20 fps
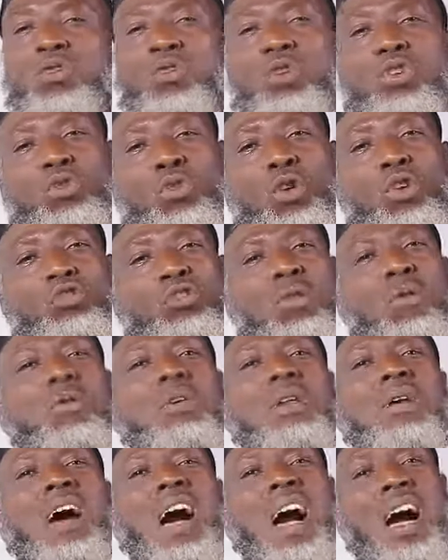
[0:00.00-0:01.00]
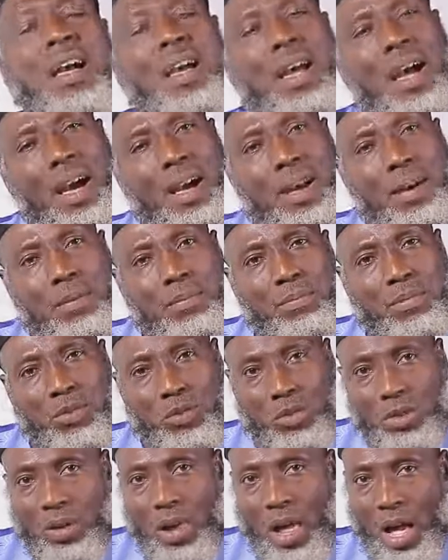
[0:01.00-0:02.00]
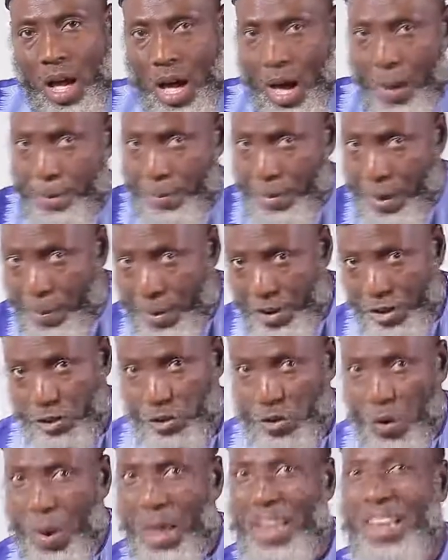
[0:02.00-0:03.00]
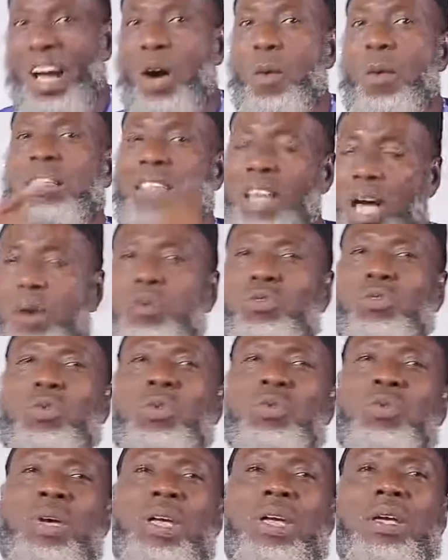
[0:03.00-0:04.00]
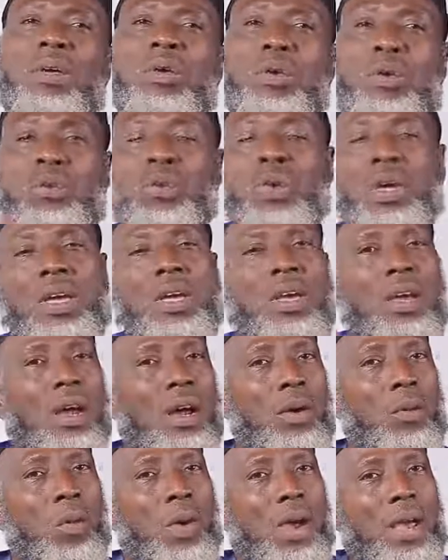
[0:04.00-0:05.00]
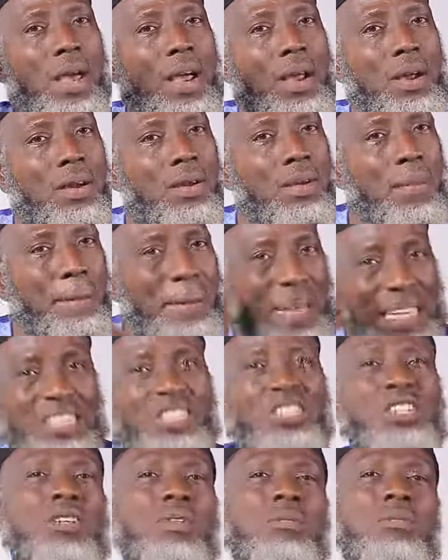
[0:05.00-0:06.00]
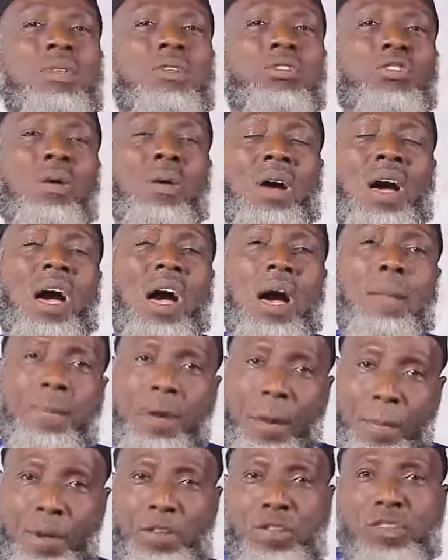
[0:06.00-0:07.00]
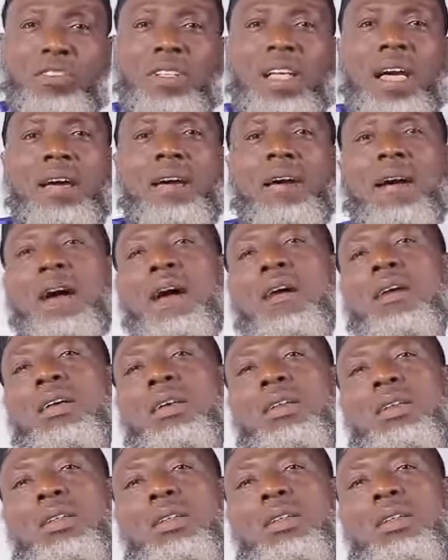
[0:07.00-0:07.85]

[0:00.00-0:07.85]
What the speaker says: to discuss some of the abbreviations. Though in our terms, we mention some abbreviations like COW,